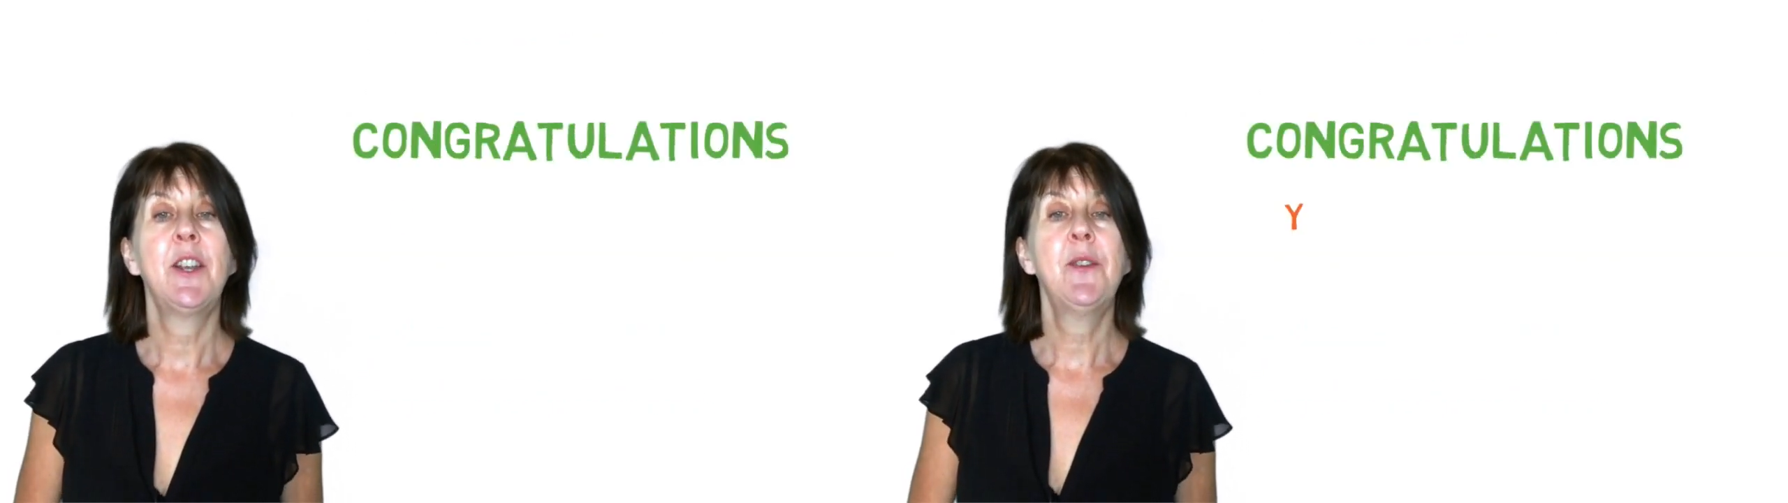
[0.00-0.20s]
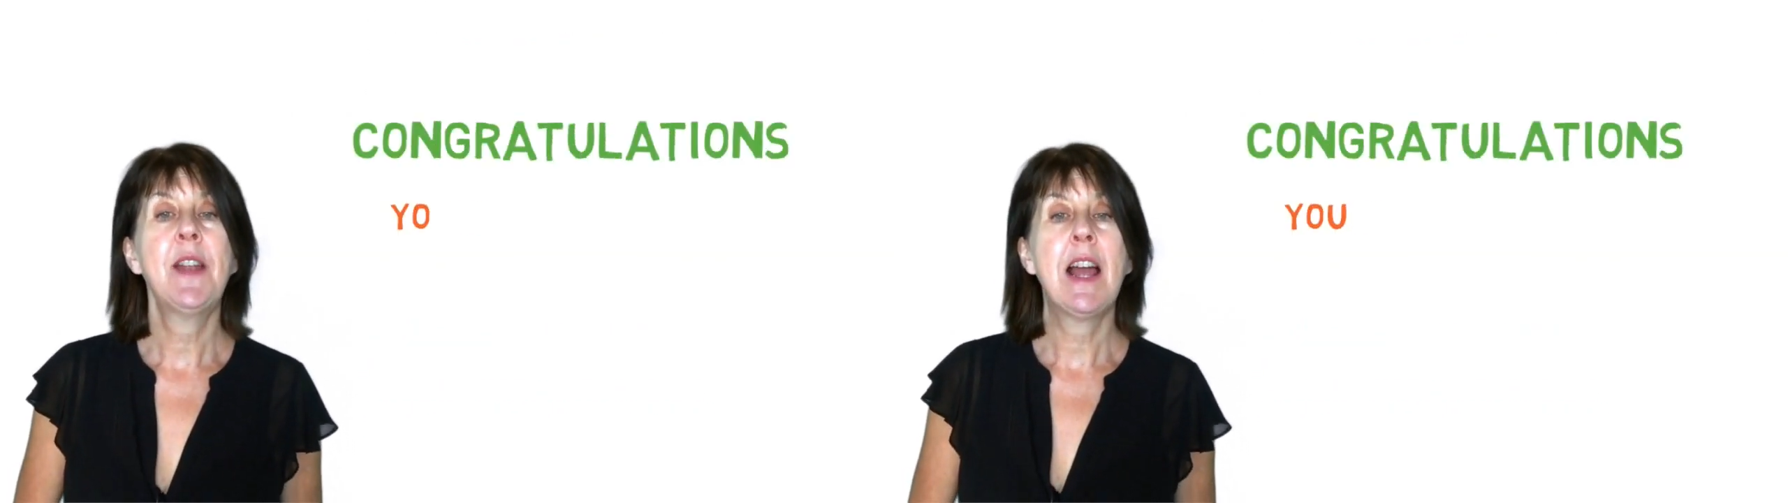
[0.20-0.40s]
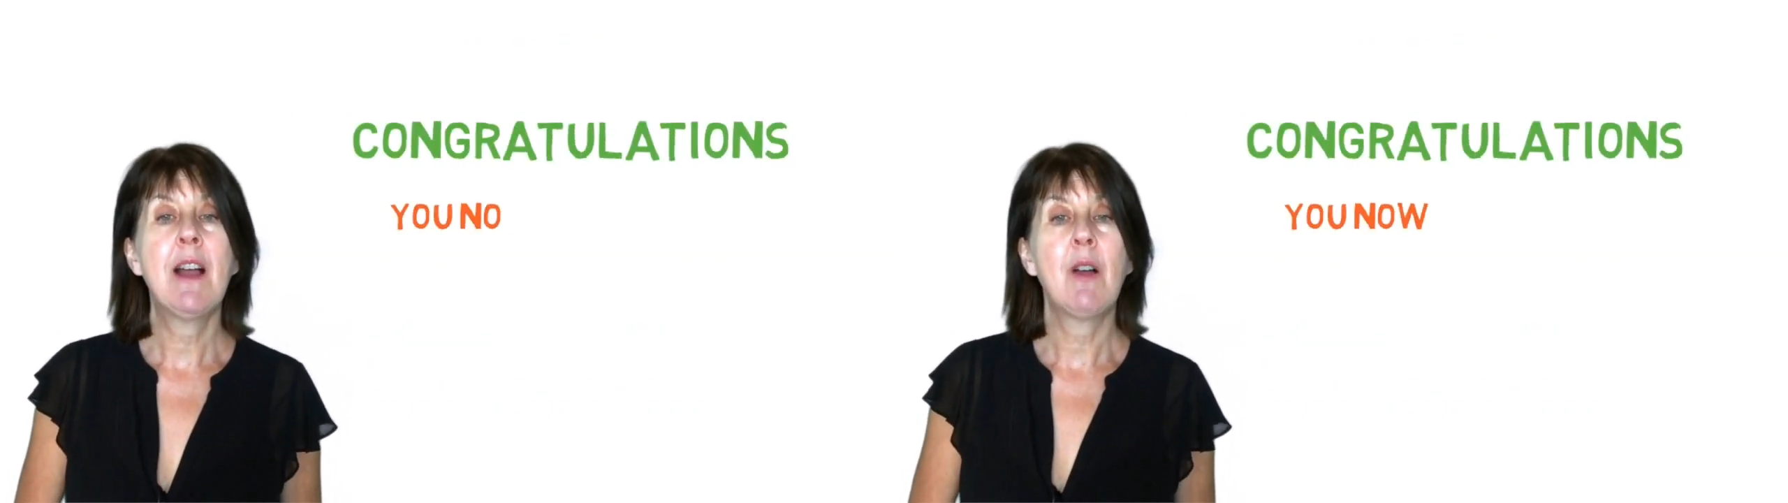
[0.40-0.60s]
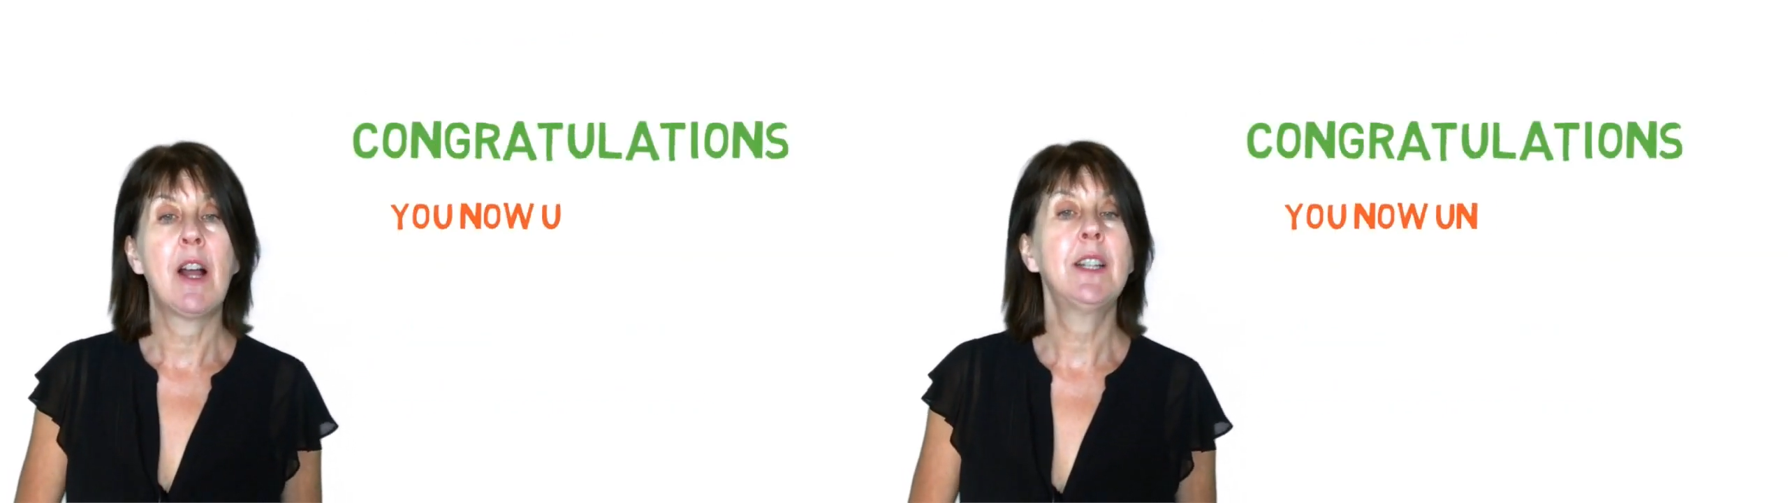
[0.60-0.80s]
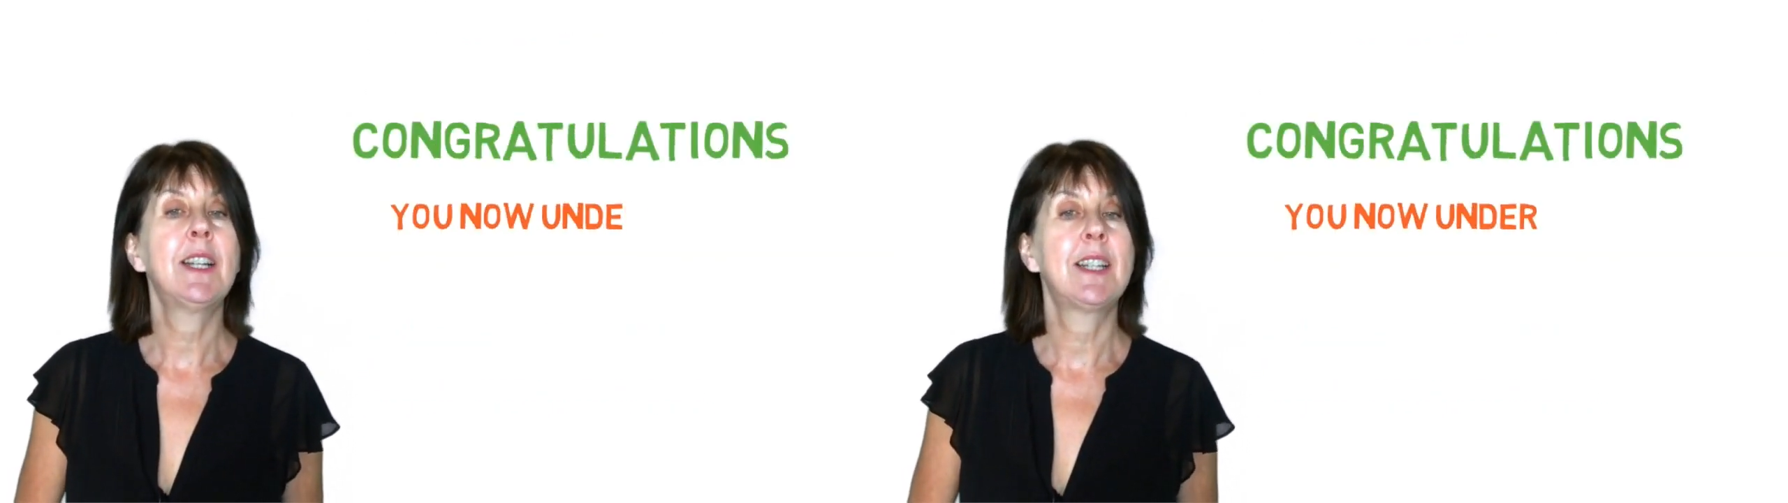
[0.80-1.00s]
You now
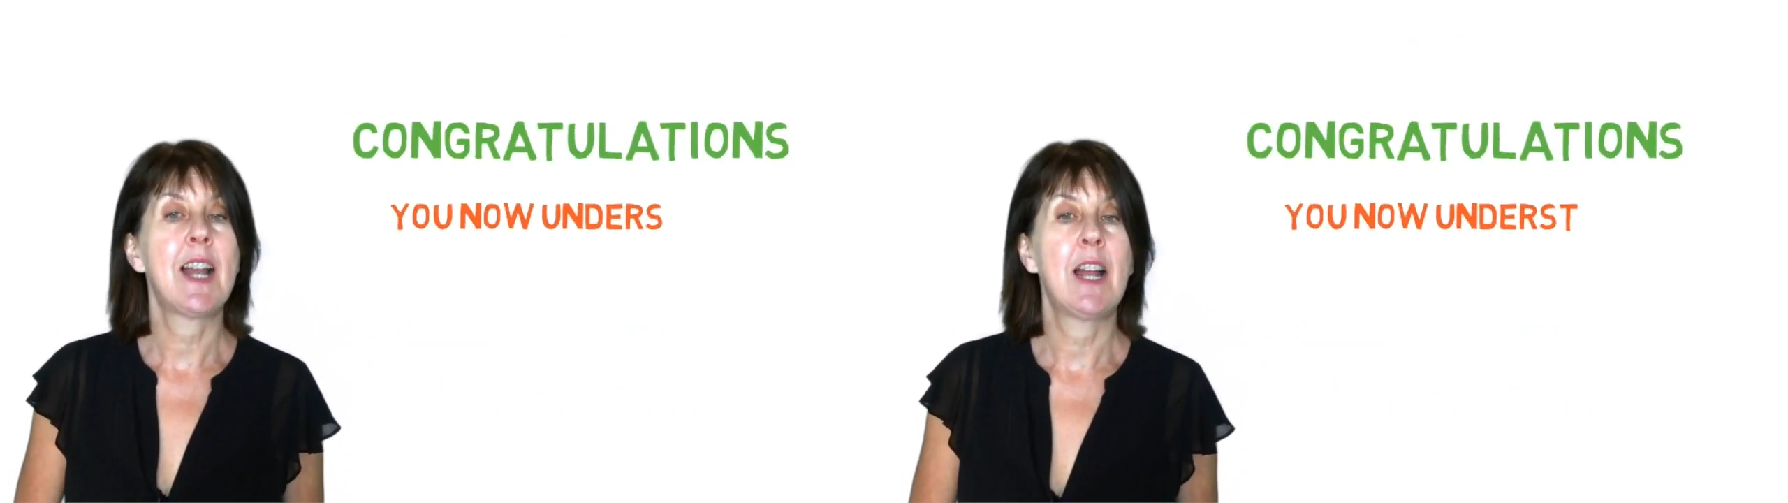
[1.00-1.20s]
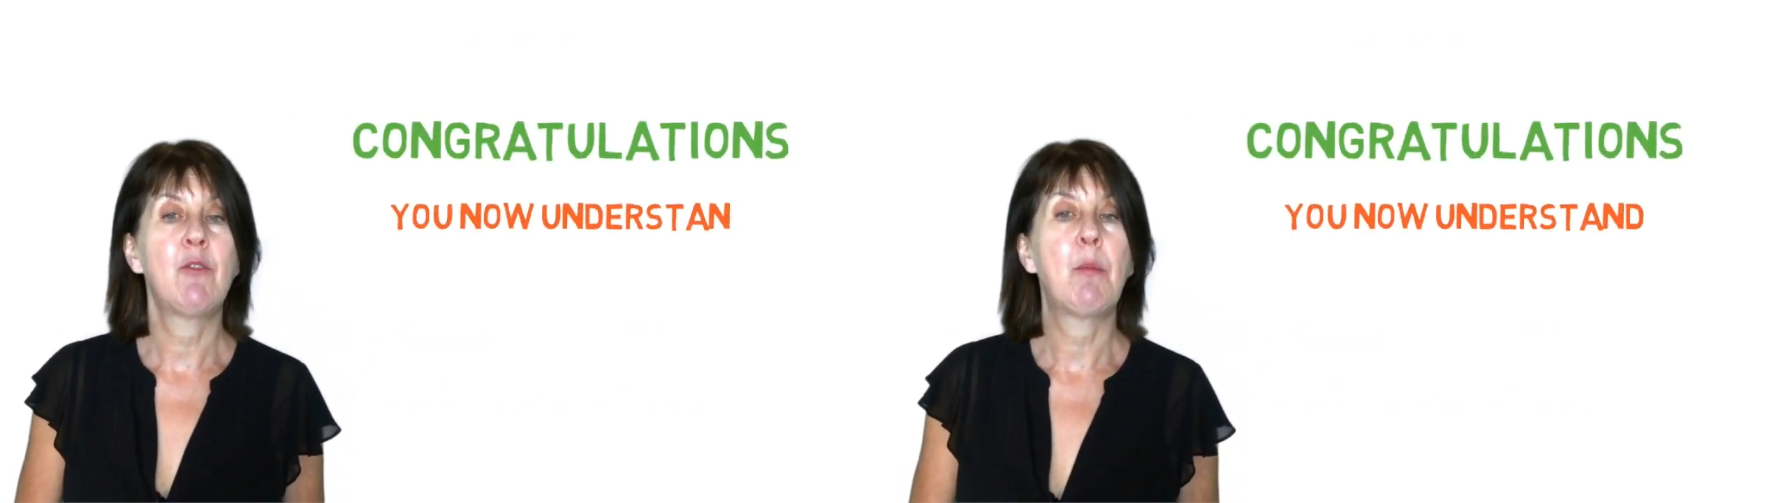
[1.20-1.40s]
understand